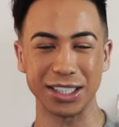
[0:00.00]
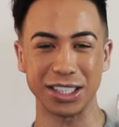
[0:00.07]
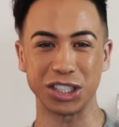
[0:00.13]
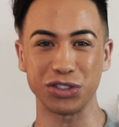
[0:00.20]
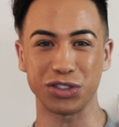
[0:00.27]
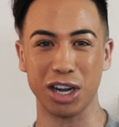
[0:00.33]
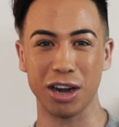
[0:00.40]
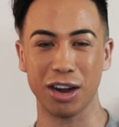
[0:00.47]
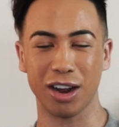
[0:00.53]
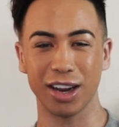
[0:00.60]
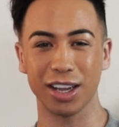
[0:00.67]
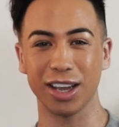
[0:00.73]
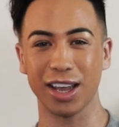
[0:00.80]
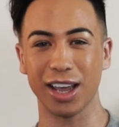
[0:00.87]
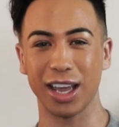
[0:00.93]
is Javan
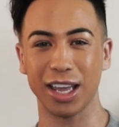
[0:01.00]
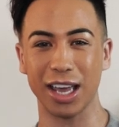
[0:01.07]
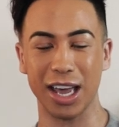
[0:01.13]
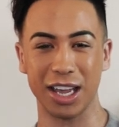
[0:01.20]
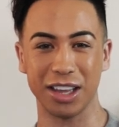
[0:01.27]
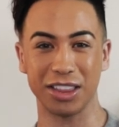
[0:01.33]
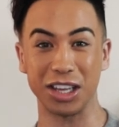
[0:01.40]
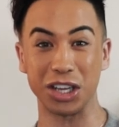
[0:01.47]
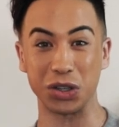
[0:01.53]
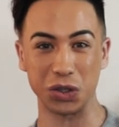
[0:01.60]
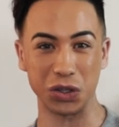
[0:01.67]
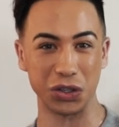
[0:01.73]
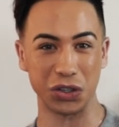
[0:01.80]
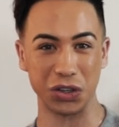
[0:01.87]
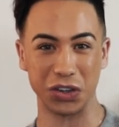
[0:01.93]
Haika, aka The
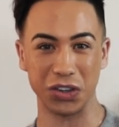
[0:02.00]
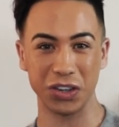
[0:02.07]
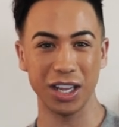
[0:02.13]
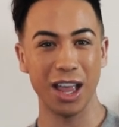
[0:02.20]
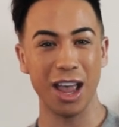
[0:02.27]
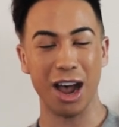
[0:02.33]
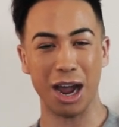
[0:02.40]
Glute God.